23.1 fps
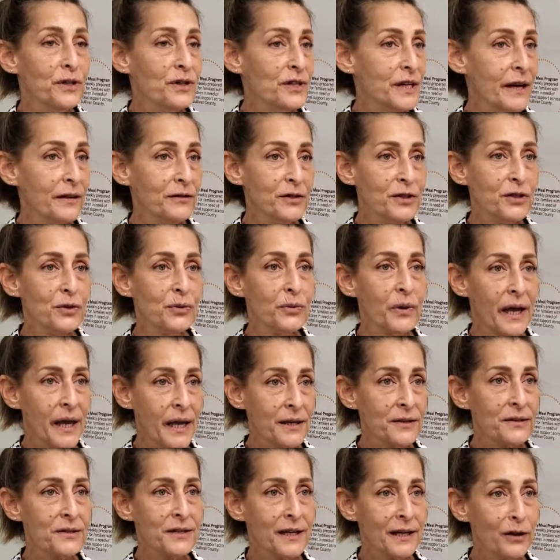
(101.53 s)
out to a
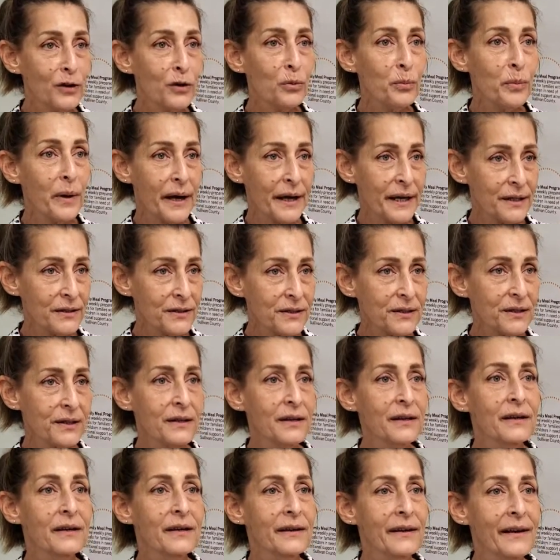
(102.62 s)
single bite
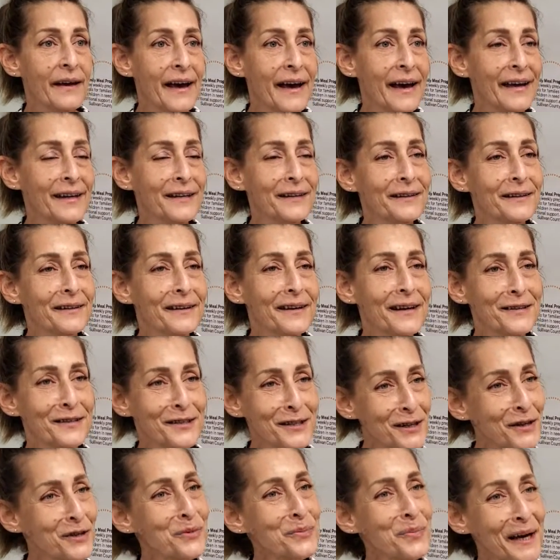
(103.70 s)
at a
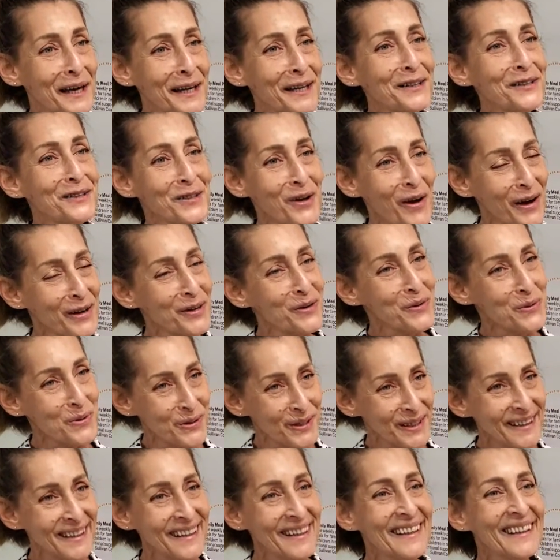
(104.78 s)
single
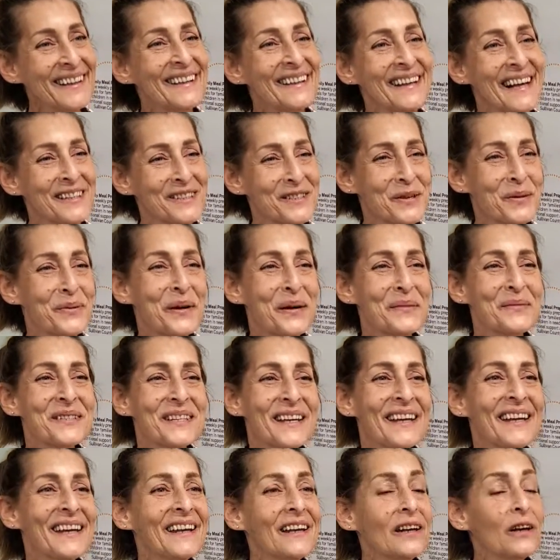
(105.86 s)
org. That's our
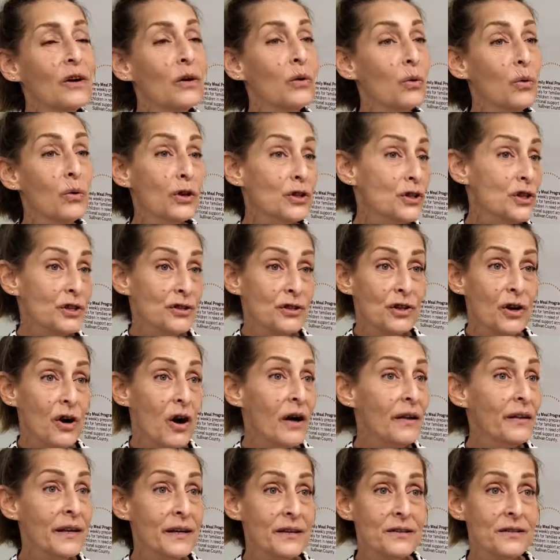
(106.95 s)
website. Or just call
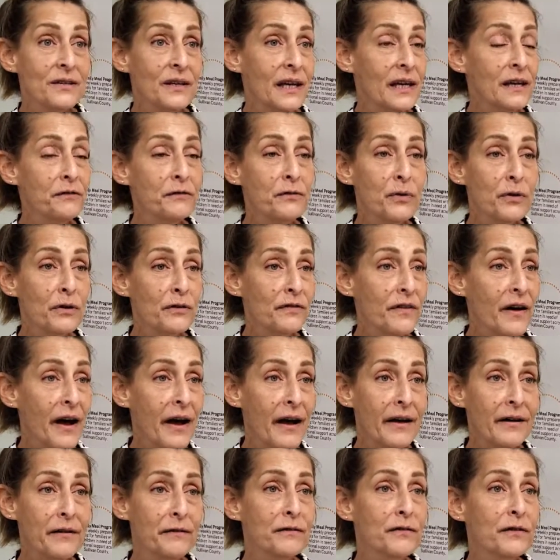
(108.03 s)
us
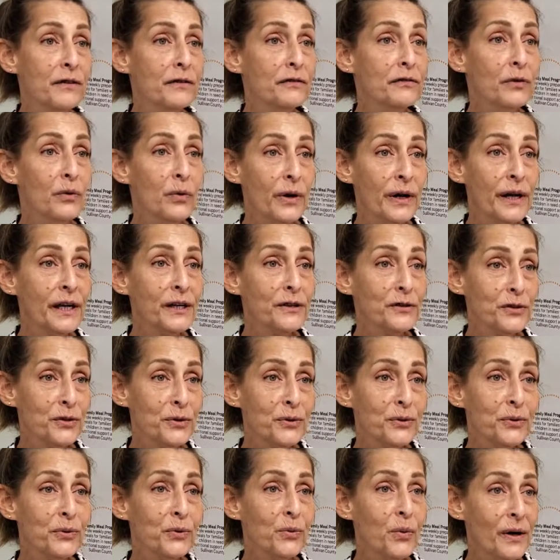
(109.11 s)
845 482
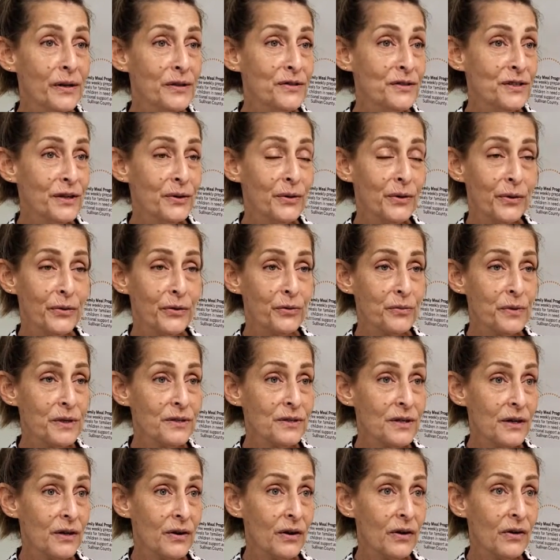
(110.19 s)

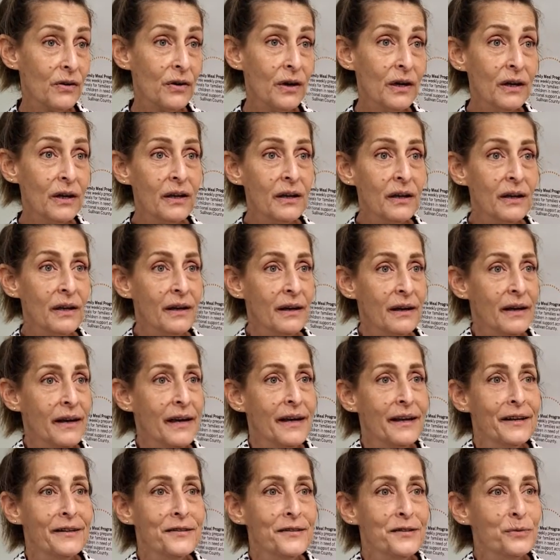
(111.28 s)
1030
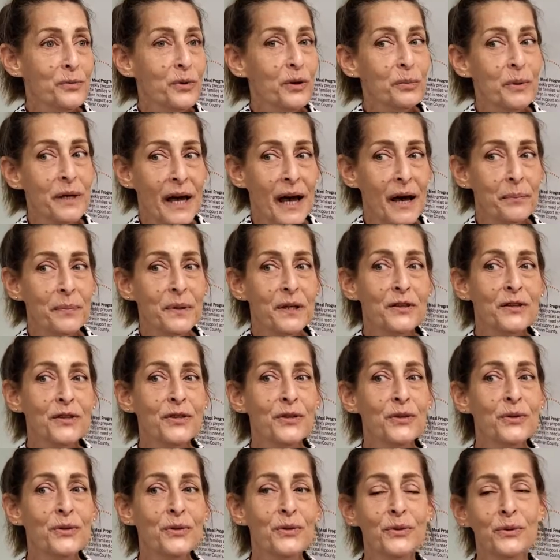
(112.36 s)
and we'll be happy
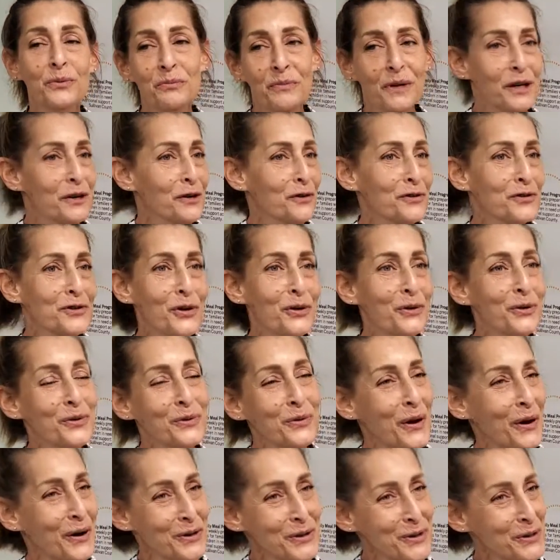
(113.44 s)
to show you
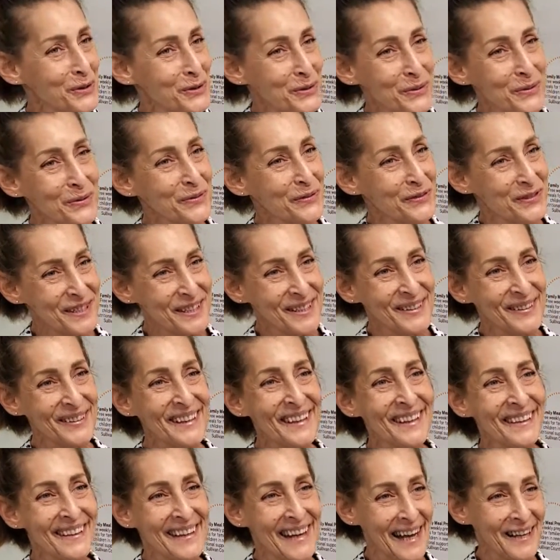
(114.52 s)
our new facility at
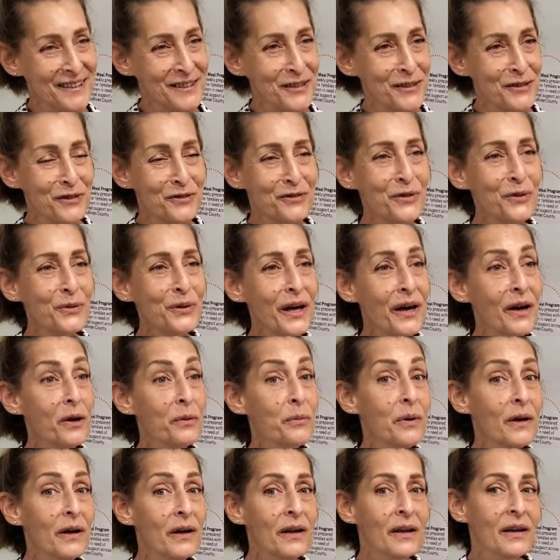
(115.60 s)
the Catskills Food Hub,
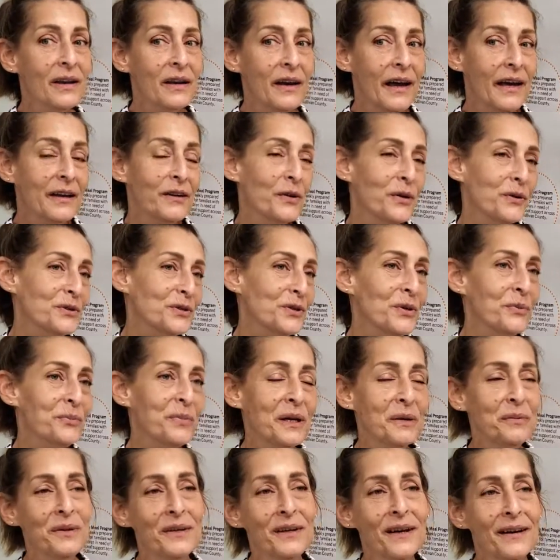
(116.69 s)
and also
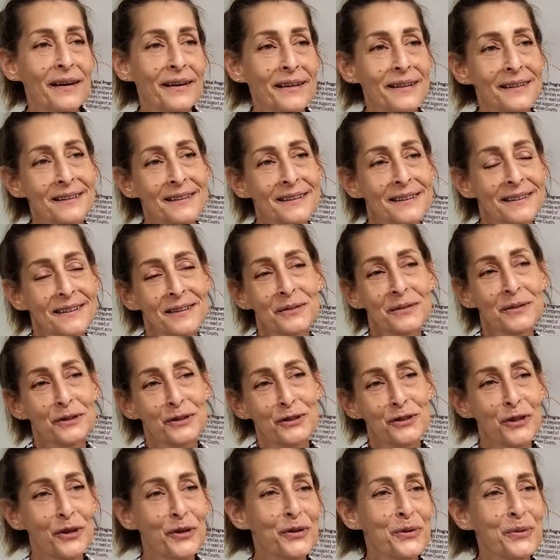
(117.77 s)
maybe uh, we'll show
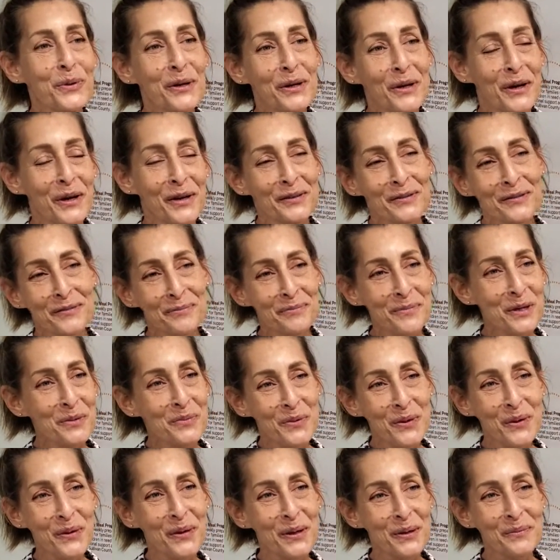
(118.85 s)
you what our meal
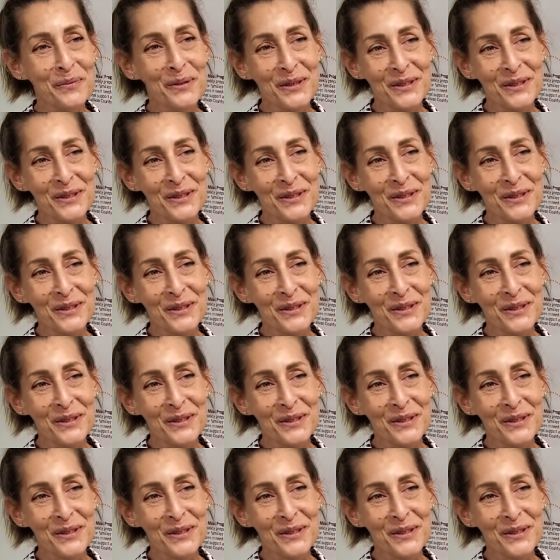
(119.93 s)
program looks